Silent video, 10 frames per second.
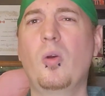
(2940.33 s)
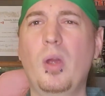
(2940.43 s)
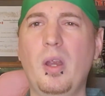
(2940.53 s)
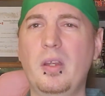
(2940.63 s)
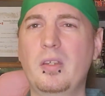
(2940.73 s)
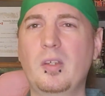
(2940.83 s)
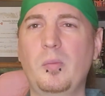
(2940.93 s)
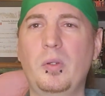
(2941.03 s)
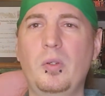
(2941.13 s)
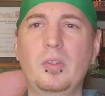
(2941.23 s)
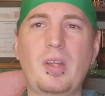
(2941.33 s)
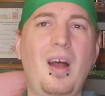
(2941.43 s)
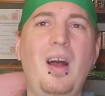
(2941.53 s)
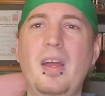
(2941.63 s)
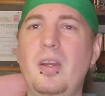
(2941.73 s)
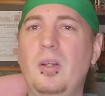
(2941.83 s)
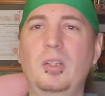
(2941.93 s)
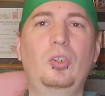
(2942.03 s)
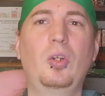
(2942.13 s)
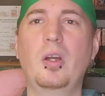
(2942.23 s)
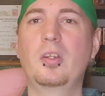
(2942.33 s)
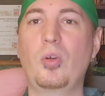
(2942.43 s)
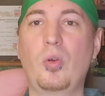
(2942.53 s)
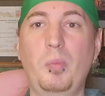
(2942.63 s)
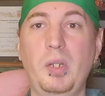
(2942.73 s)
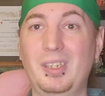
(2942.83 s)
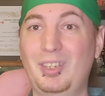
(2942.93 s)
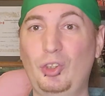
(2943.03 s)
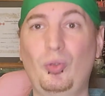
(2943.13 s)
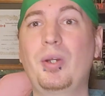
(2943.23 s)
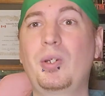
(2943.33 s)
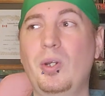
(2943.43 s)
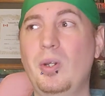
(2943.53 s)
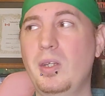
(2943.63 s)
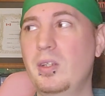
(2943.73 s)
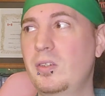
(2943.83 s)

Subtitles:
whereas someone who's high or on drugs or being a drunkard